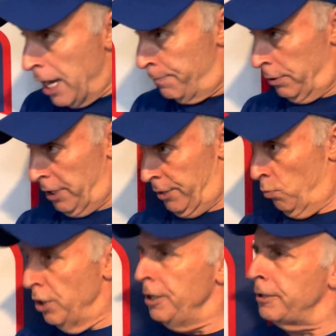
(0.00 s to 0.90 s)
table, and
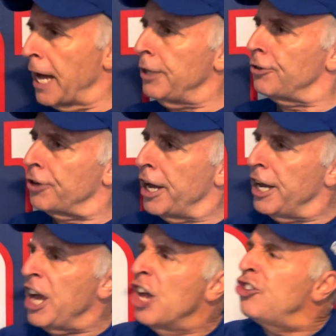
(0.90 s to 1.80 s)
wouldn't that
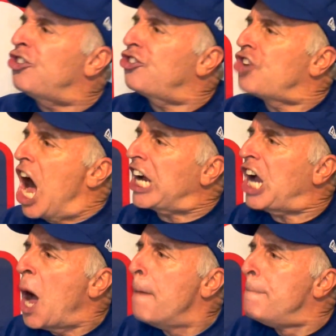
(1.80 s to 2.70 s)
say,
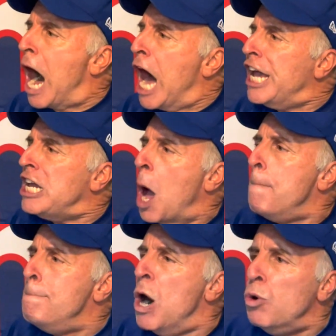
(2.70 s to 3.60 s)
suck my
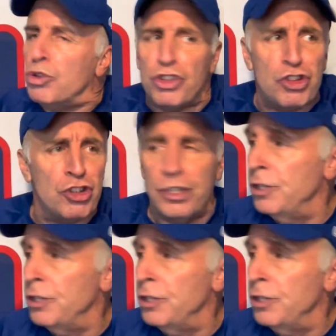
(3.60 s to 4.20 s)
moose,